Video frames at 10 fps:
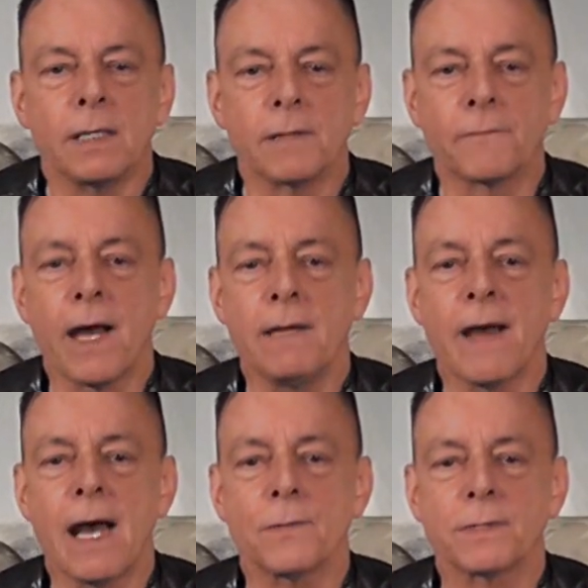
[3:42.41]
The
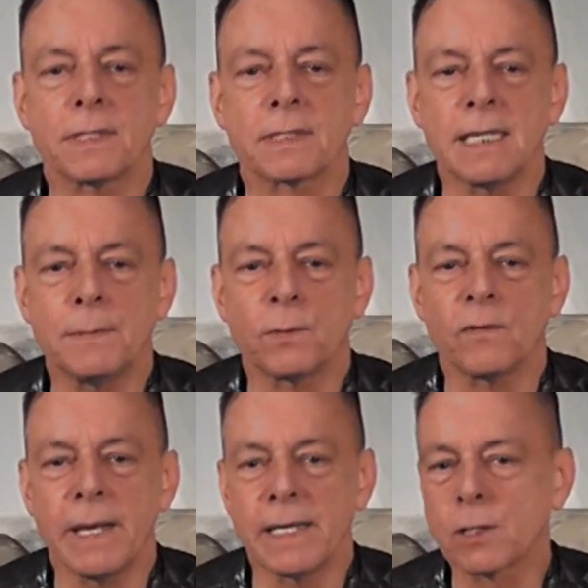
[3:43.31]
5 houses seem to
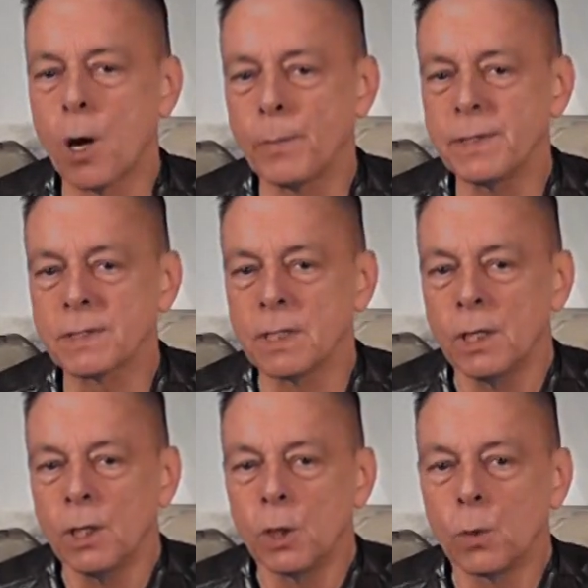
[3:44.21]
have made copies,
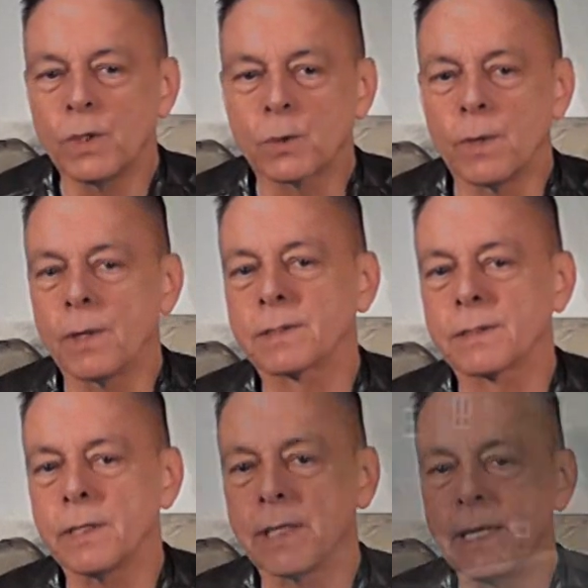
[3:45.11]
which were
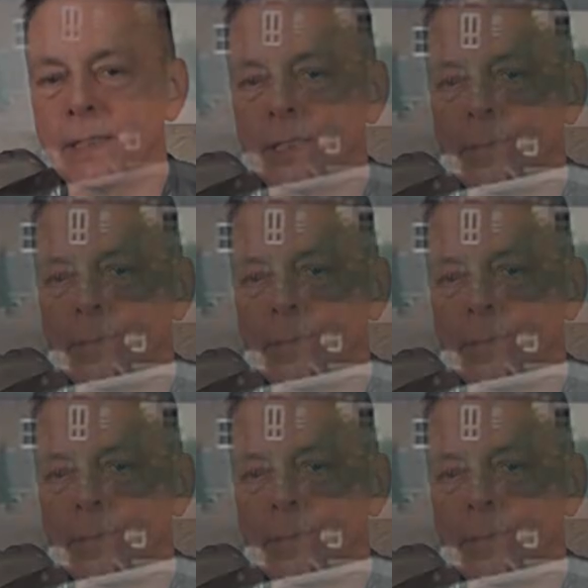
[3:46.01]
circulated